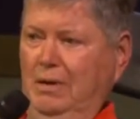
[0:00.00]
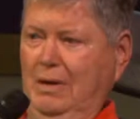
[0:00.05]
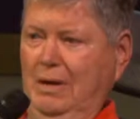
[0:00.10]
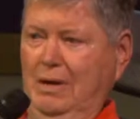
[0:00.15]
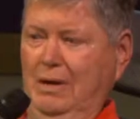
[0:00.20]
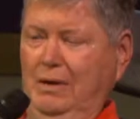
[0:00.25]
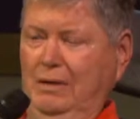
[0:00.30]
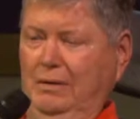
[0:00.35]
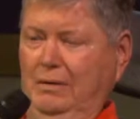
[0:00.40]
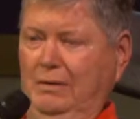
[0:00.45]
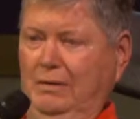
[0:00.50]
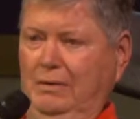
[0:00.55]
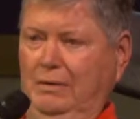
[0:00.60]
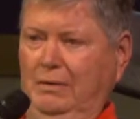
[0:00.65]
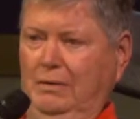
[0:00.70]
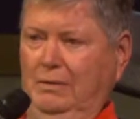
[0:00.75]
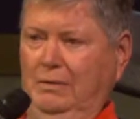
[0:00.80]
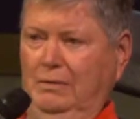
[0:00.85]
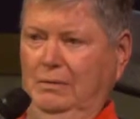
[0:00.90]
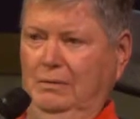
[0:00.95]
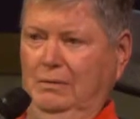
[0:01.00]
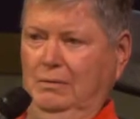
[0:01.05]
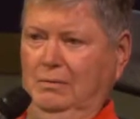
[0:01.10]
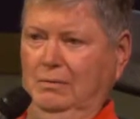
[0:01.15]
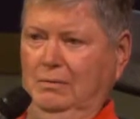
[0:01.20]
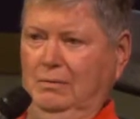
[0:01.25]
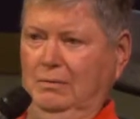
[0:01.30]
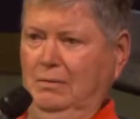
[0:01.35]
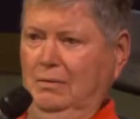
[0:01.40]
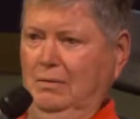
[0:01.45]
and
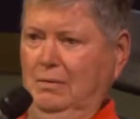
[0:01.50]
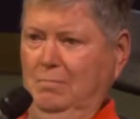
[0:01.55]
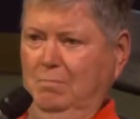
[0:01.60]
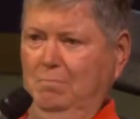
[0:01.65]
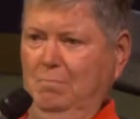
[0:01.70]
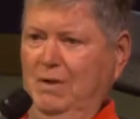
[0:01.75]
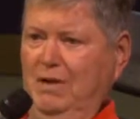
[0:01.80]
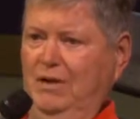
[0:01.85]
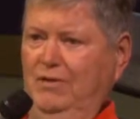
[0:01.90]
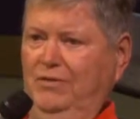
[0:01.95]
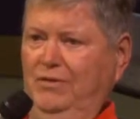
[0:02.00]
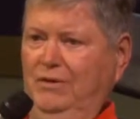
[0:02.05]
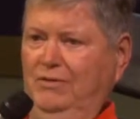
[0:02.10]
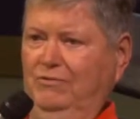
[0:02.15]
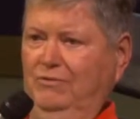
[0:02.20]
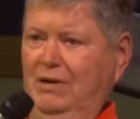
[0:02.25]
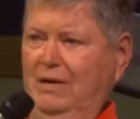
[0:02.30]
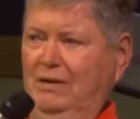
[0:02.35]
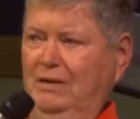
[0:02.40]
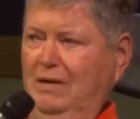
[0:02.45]
many things like